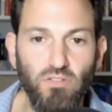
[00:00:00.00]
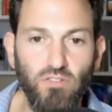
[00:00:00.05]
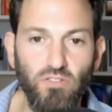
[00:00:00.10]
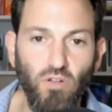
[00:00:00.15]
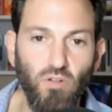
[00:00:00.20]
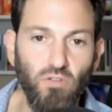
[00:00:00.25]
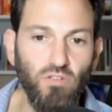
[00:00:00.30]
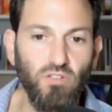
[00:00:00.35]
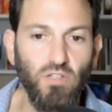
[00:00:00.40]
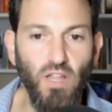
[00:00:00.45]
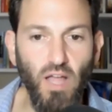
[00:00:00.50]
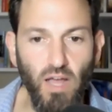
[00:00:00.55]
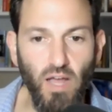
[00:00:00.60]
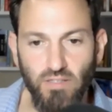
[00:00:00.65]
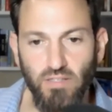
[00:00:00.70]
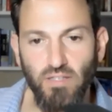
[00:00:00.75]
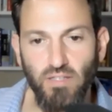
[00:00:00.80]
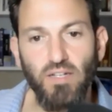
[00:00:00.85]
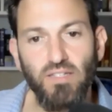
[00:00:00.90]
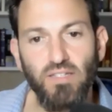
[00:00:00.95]
So there's a lot
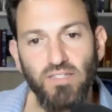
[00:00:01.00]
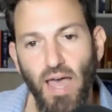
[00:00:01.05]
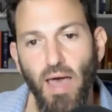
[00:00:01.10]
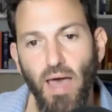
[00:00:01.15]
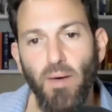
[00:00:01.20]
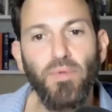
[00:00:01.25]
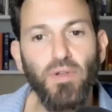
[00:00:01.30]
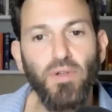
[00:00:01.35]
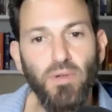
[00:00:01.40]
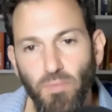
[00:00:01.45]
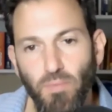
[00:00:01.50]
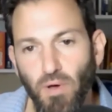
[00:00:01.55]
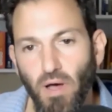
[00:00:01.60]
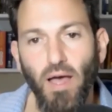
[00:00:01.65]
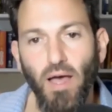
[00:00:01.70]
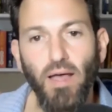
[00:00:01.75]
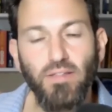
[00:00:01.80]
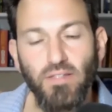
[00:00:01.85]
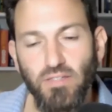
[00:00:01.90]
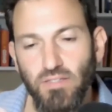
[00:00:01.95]
of things happening
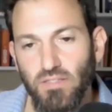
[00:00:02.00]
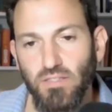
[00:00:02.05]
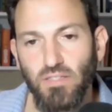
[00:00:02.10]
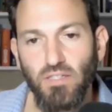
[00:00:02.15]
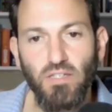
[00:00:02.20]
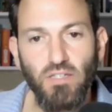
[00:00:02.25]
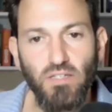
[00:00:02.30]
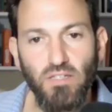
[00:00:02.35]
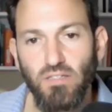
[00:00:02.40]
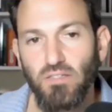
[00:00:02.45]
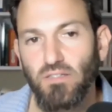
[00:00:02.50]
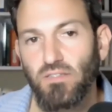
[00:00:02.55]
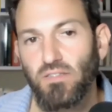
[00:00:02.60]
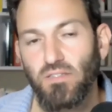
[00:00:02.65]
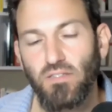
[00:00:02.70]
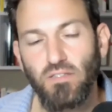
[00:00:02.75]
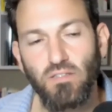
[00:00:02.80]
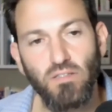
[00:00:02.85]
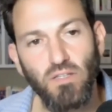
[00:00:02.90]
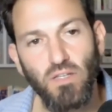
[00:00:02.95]
behind the scenes, and